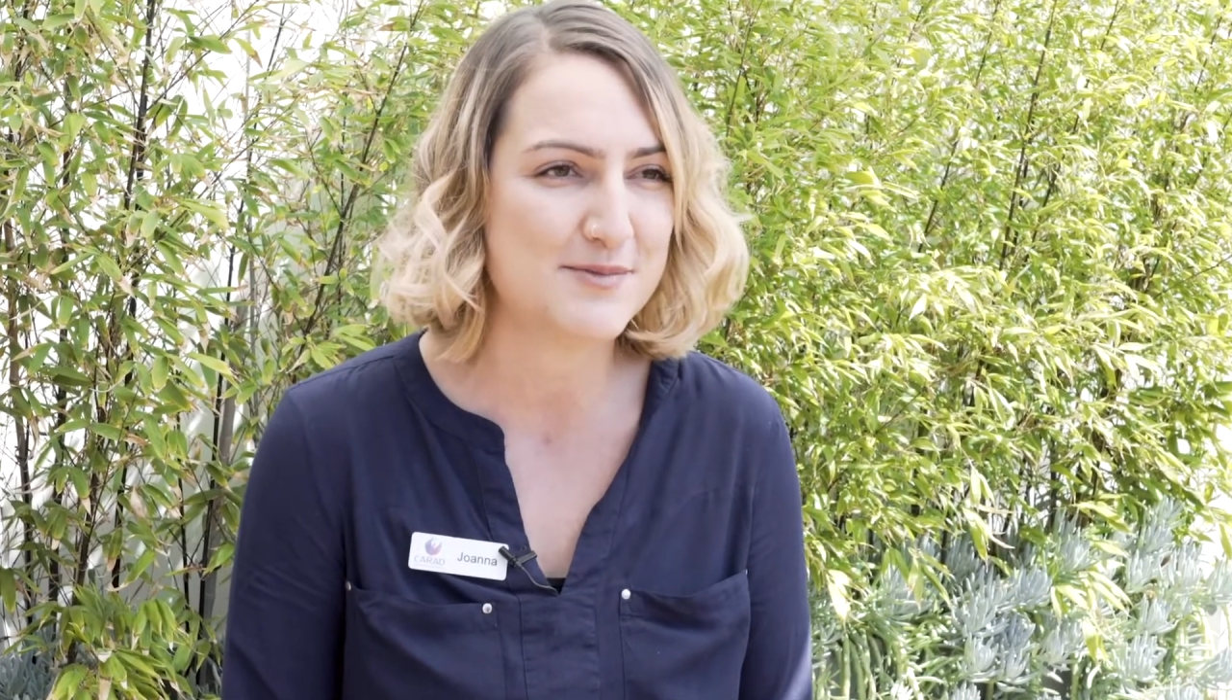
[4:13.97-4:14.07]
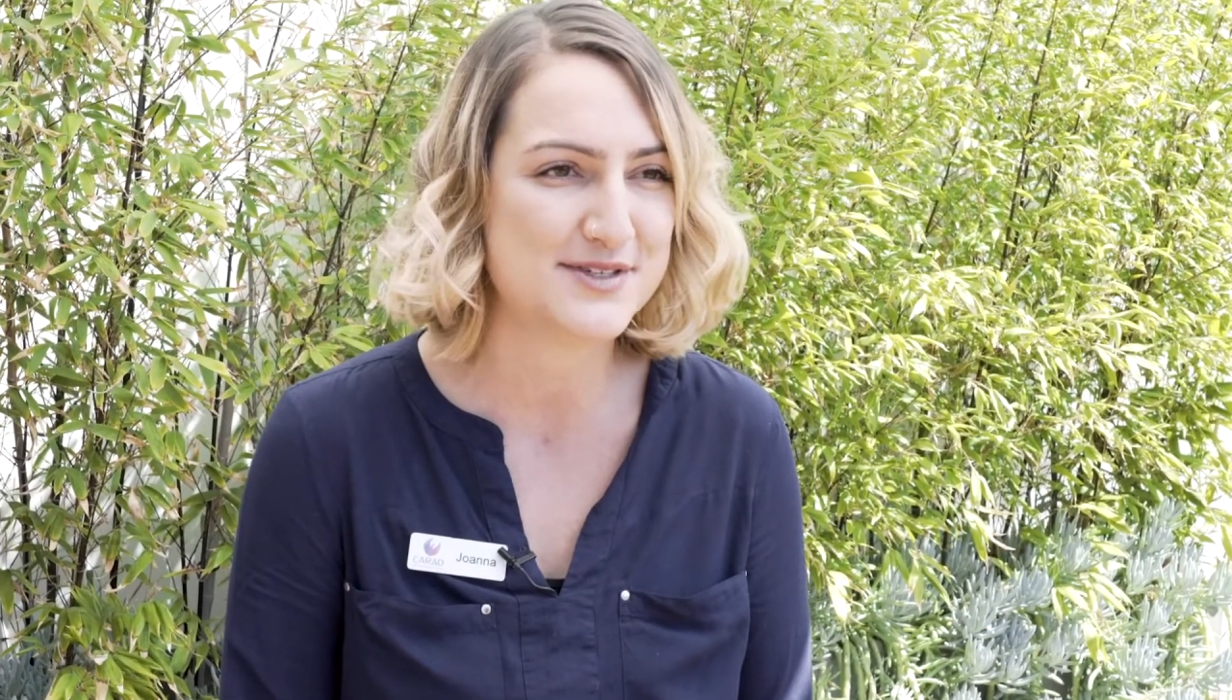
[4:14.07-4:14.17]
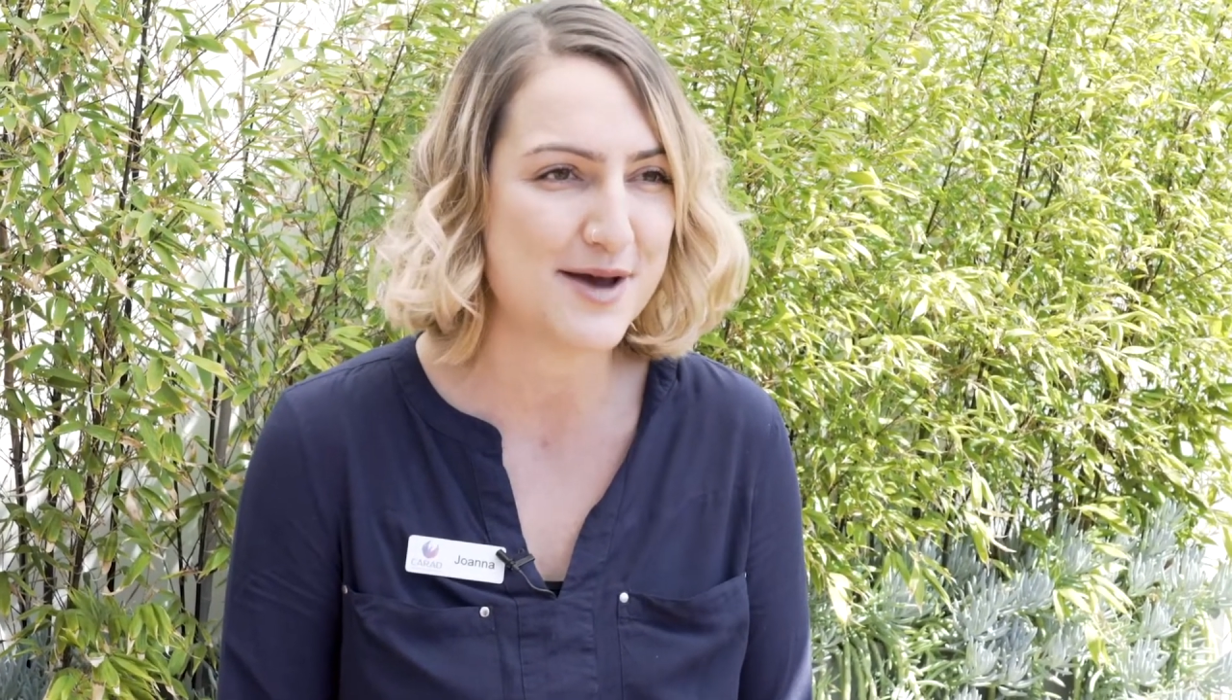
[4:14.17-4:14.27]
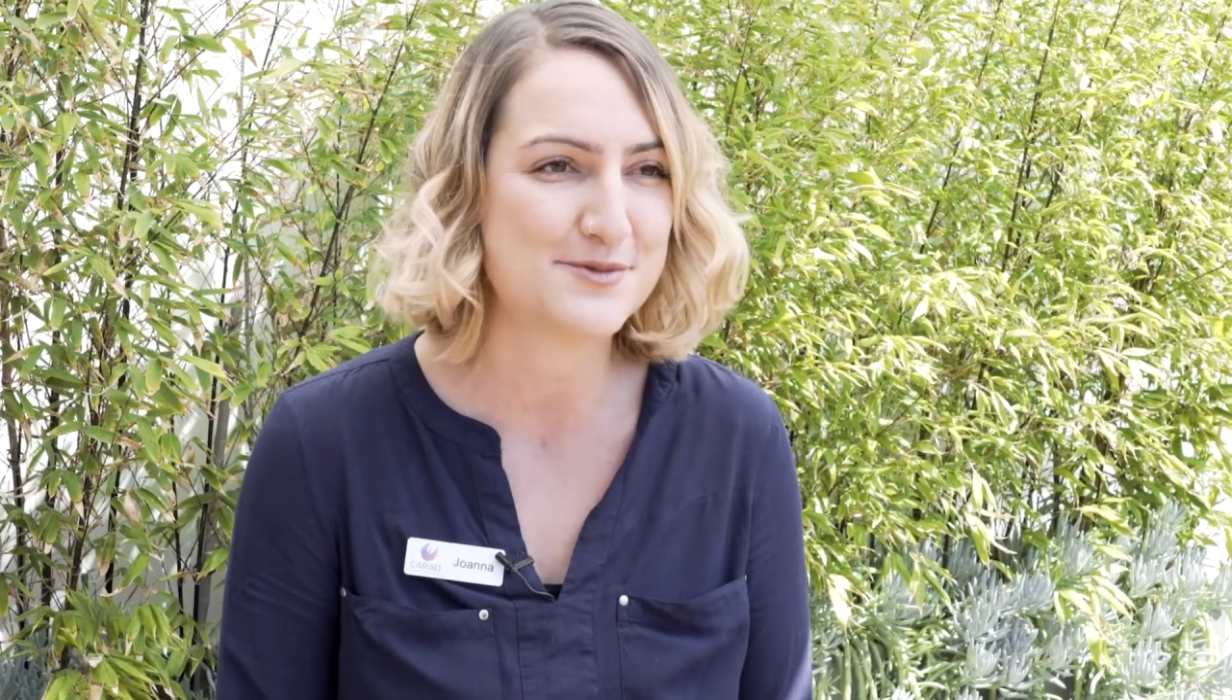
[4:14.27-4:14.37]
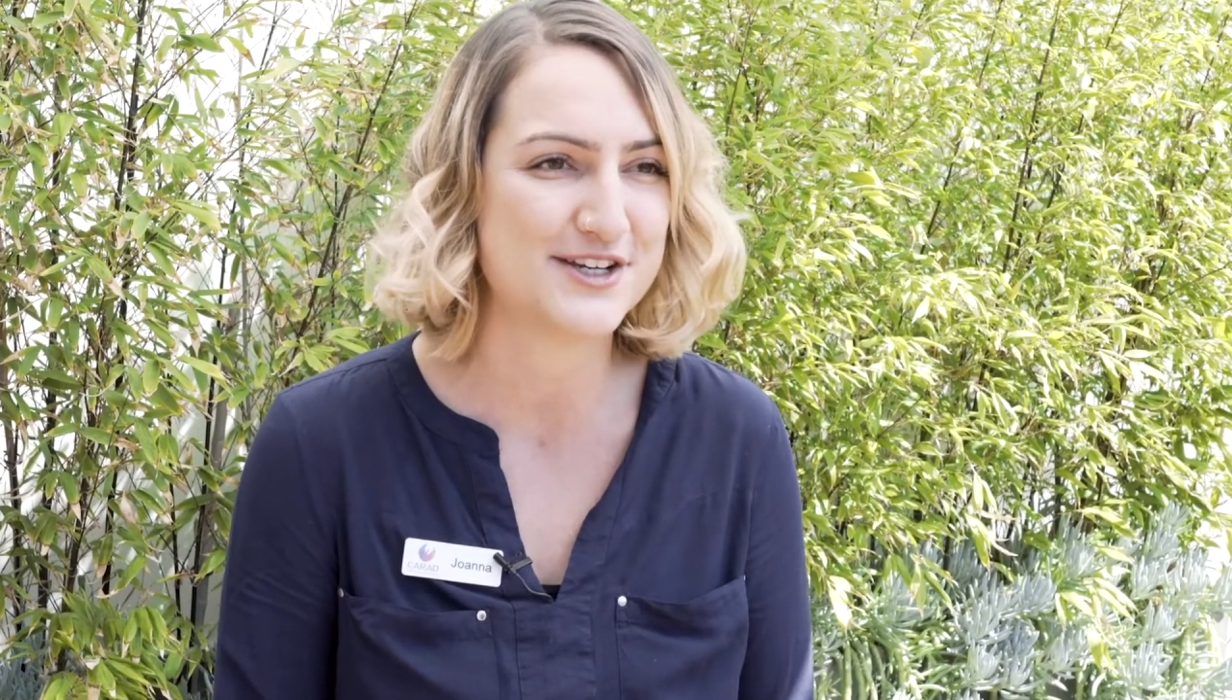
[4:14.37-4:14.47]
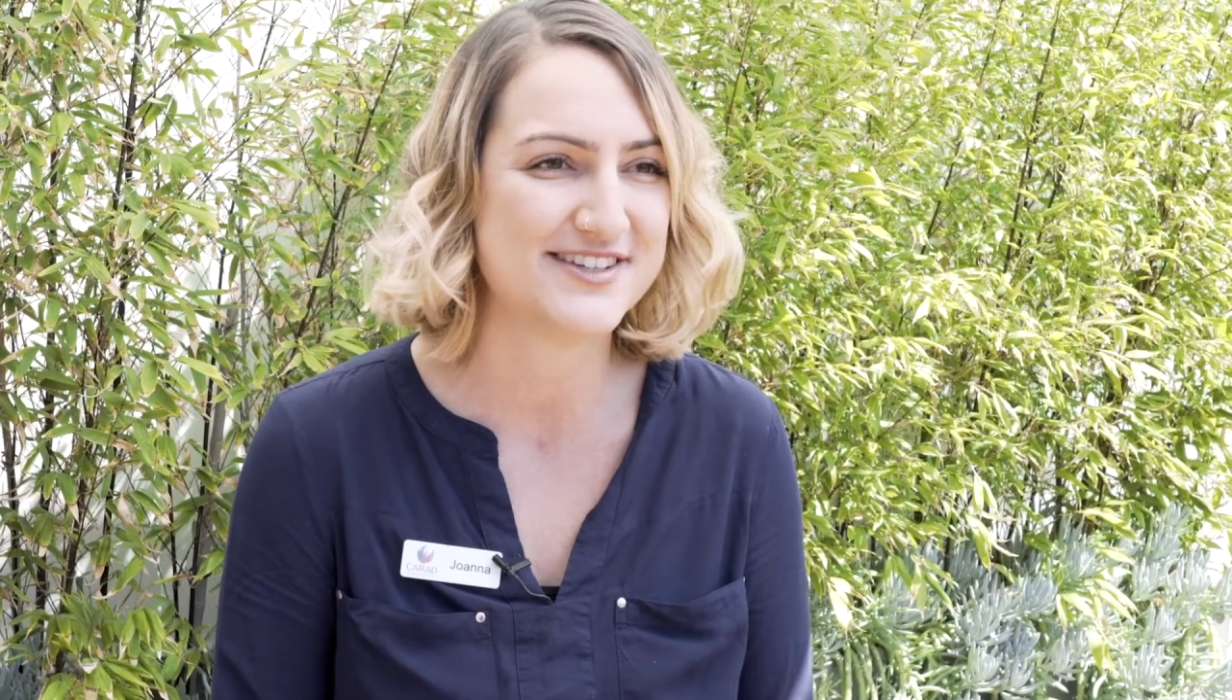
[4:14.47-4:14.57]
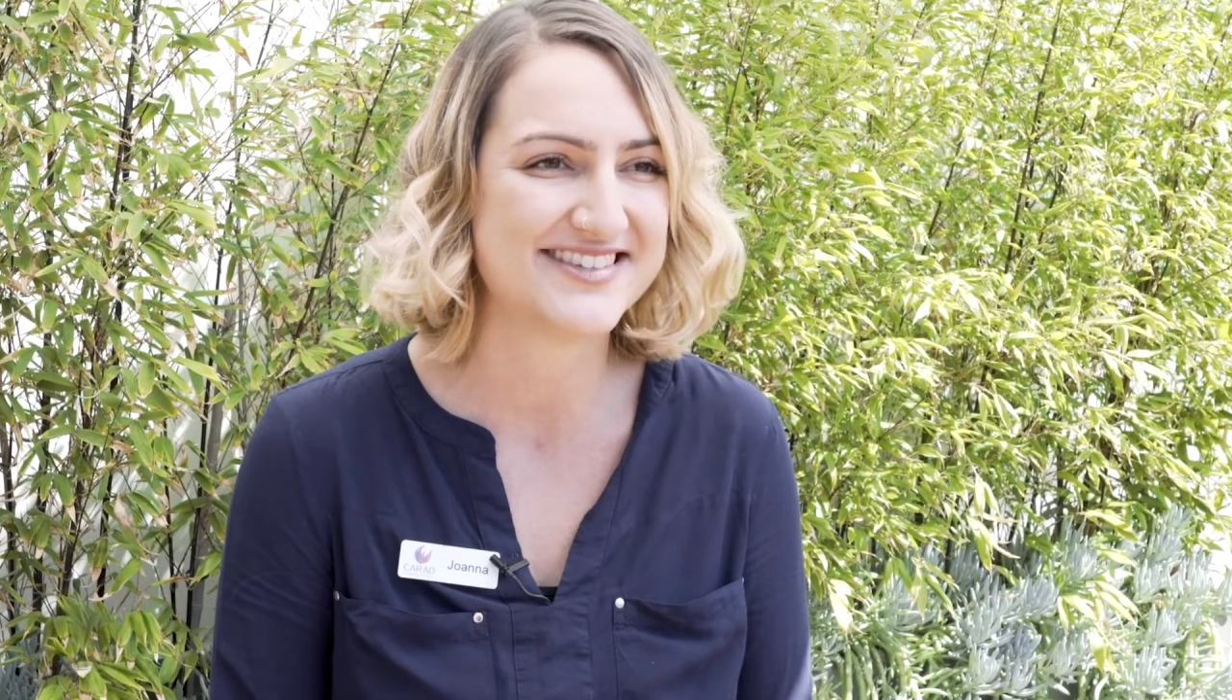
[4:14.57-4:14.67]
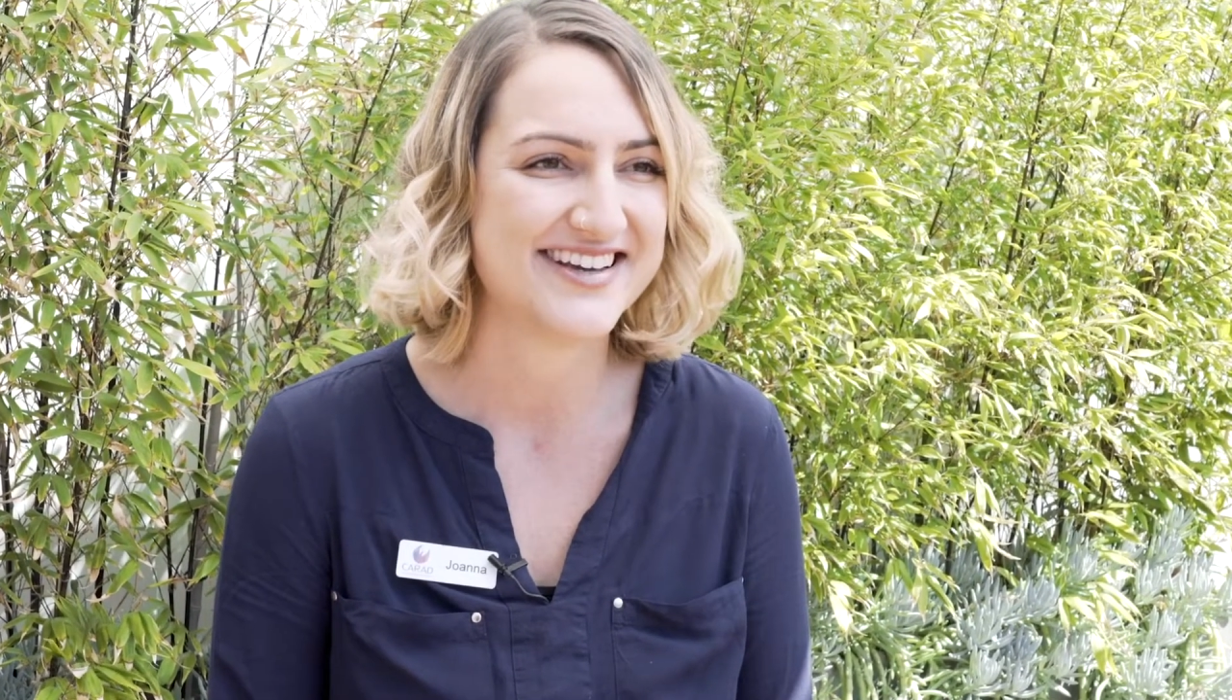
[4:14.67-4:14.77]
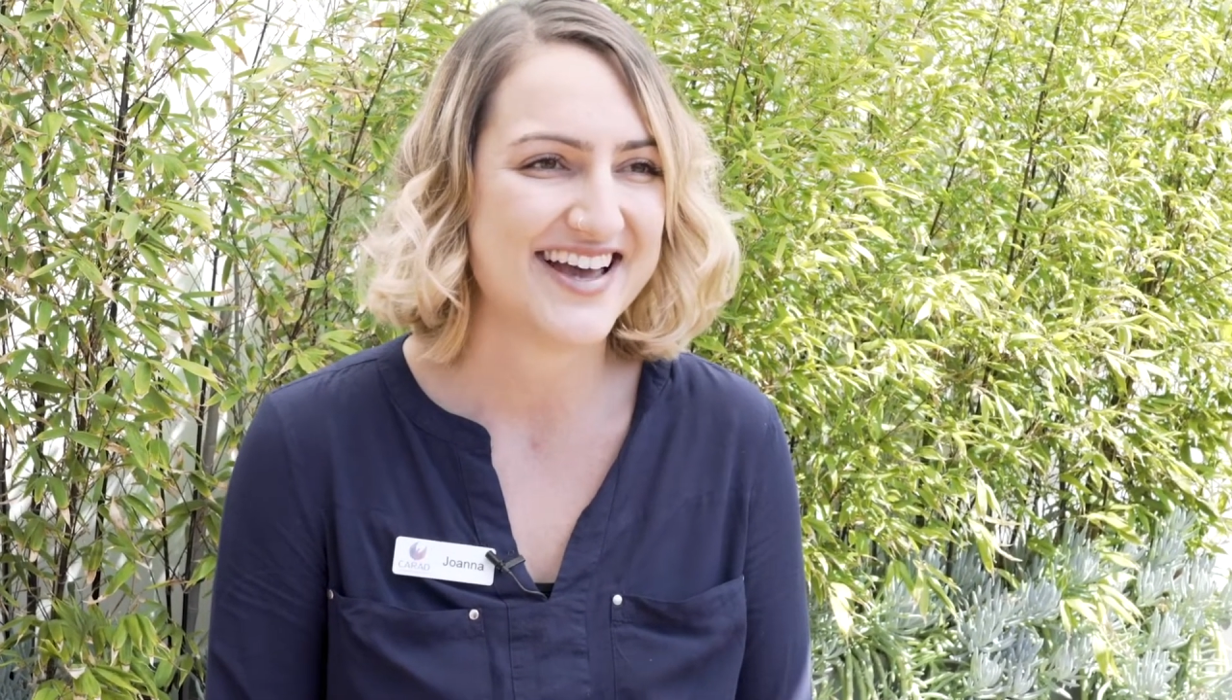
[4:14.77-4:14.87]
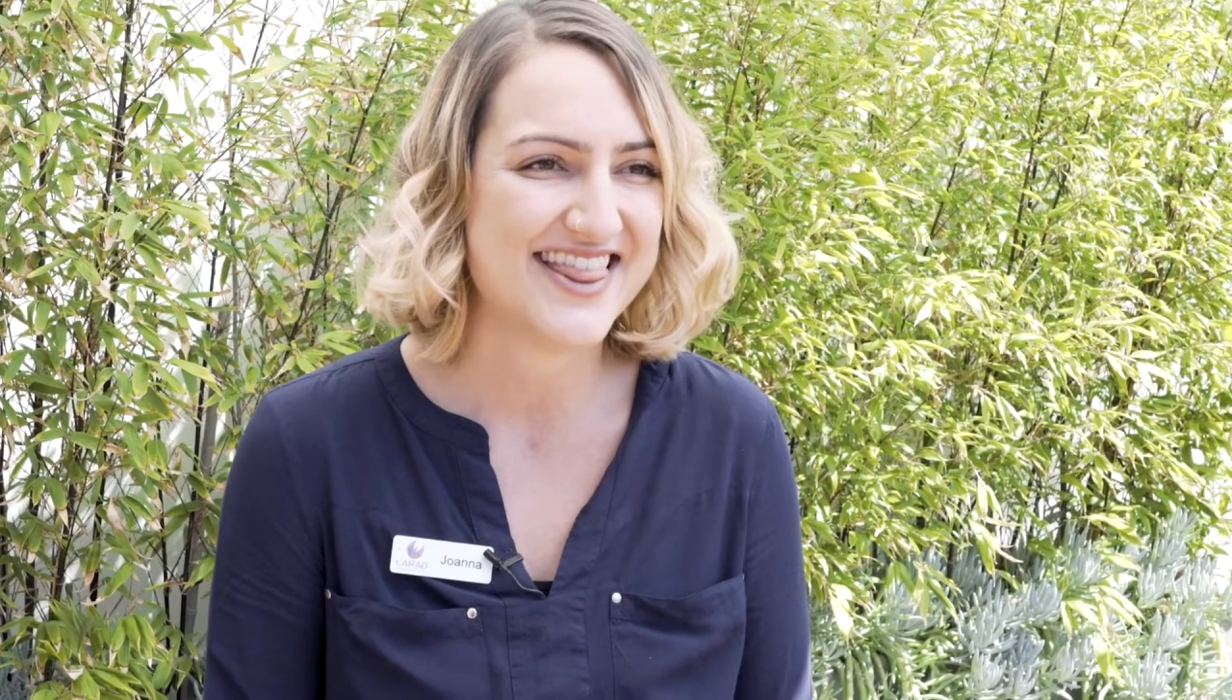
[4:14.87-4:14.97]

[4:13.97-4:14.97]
perceptions,